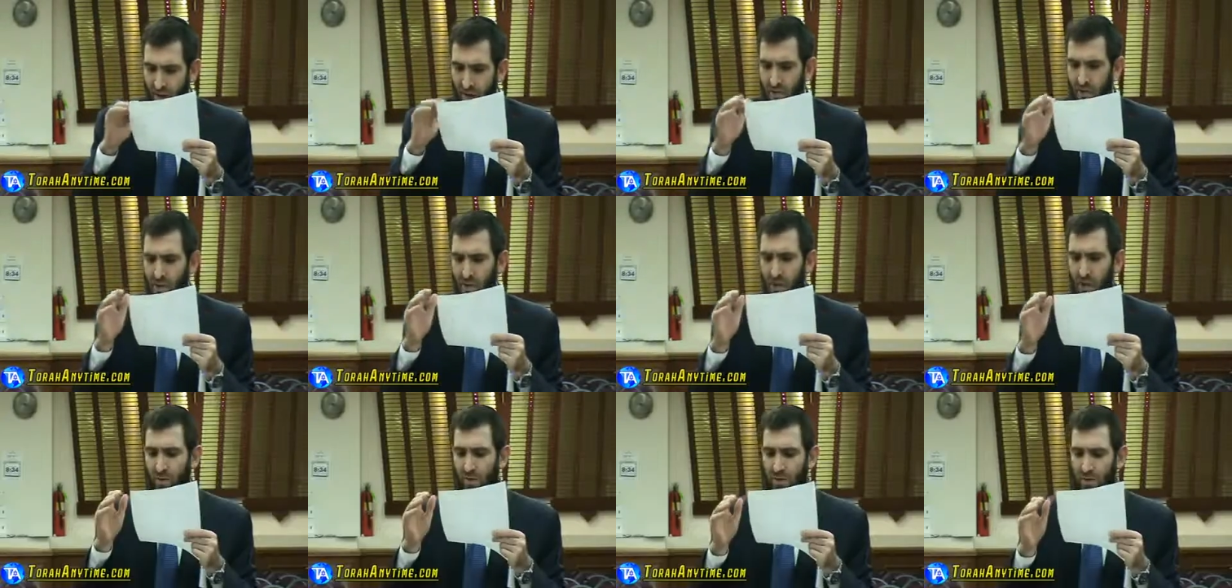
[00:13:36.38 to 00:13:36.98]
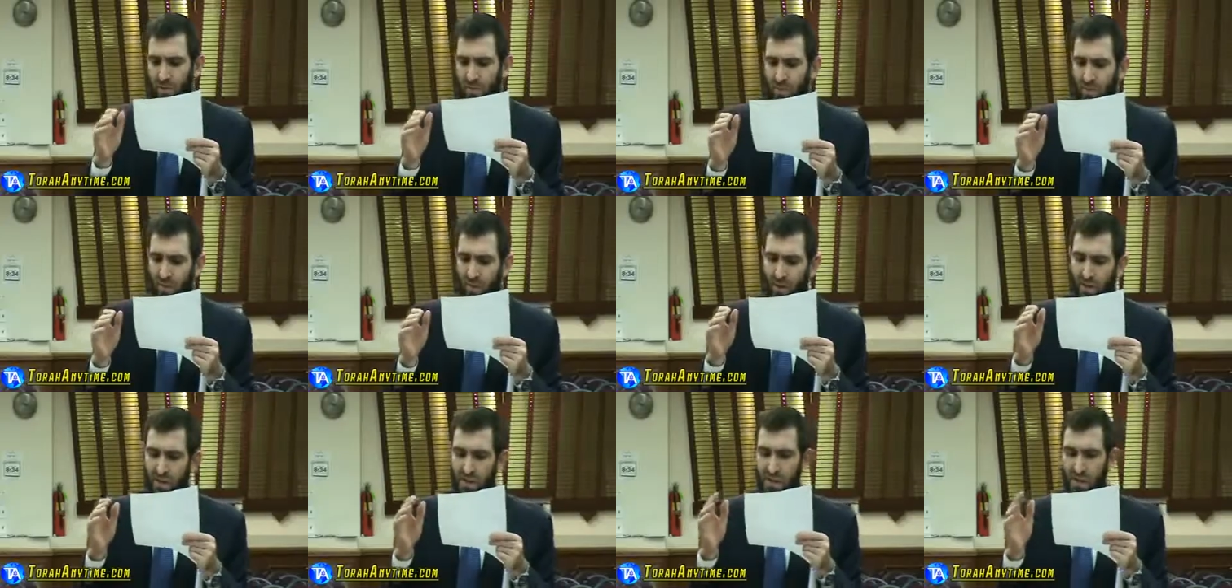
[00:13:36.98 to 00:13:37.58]
Amarlo,
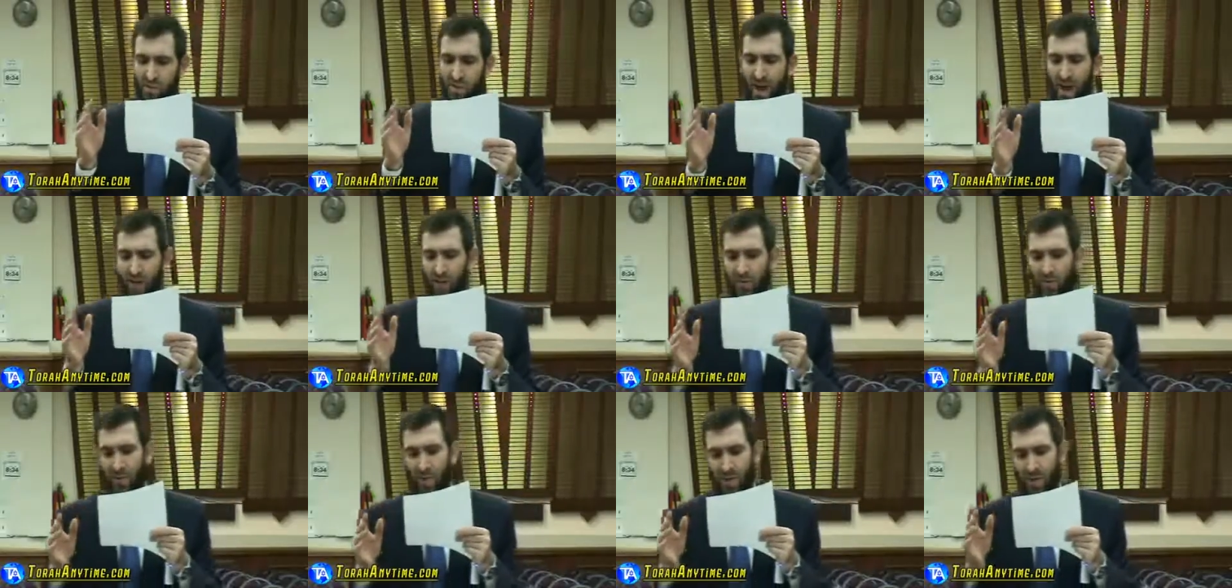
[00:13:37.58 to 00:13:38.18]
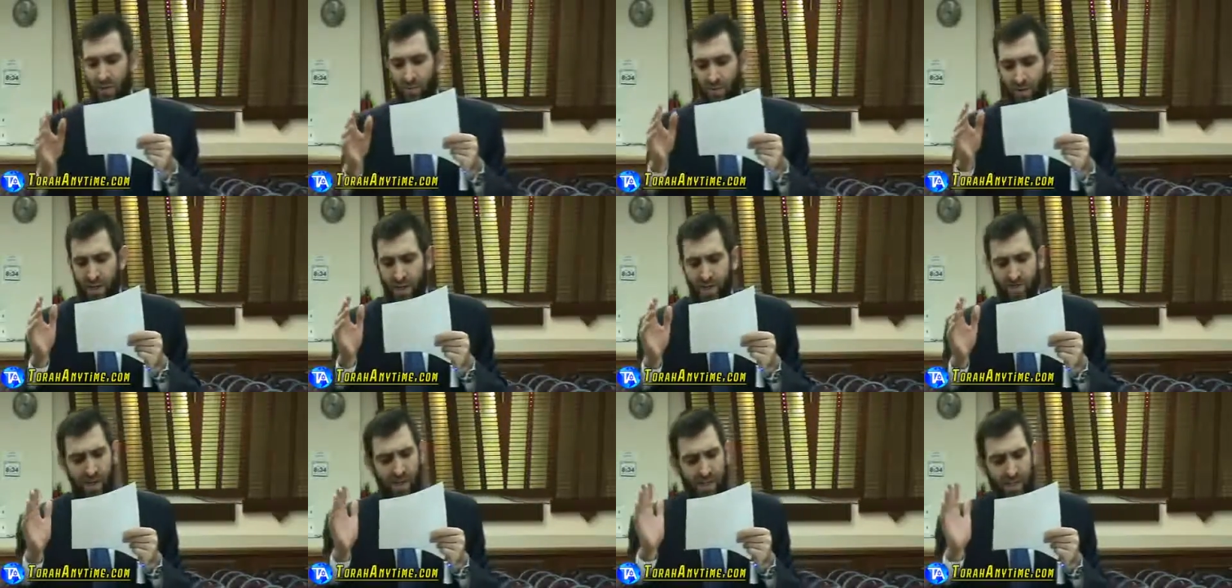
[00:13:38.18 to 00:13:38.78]
Hillel said back to him,
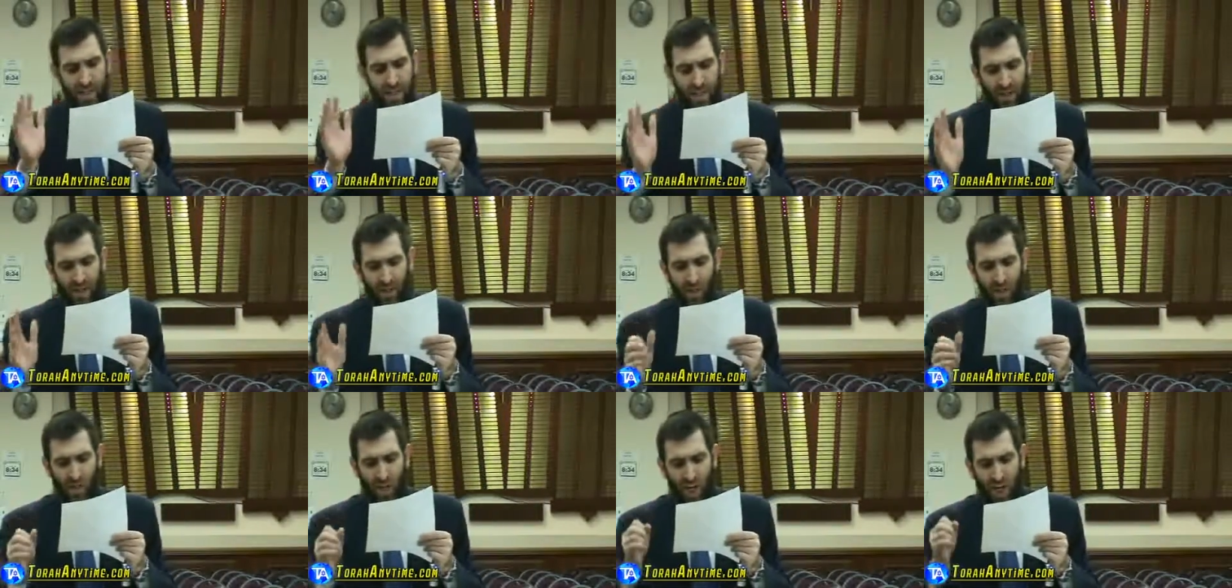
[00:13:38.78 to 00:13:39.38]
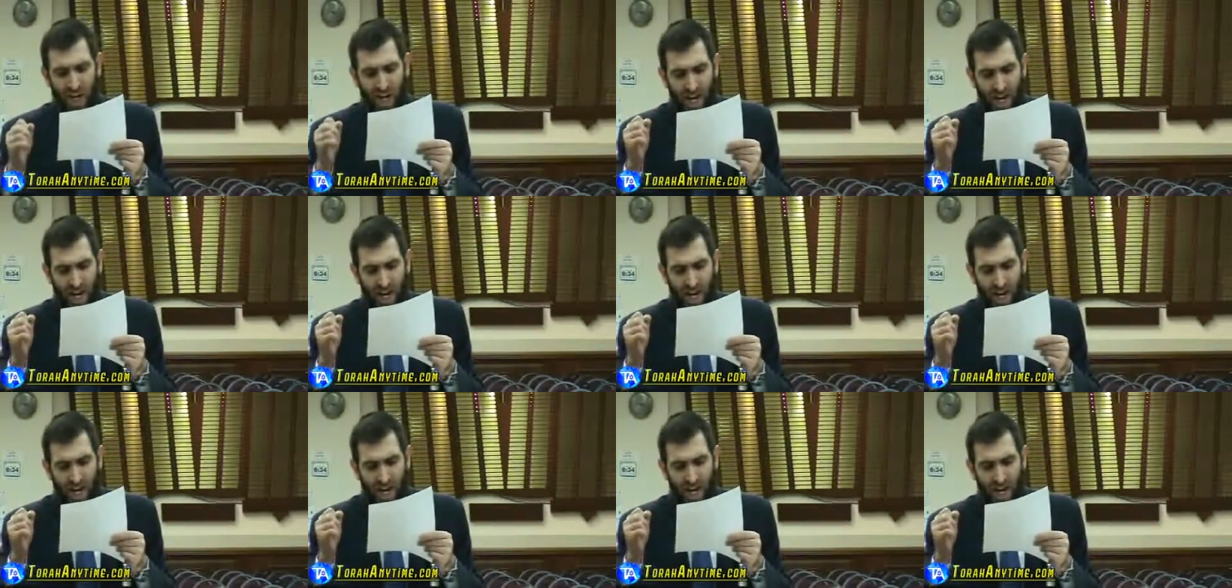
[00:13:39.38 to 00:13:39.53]
B'ni, my son,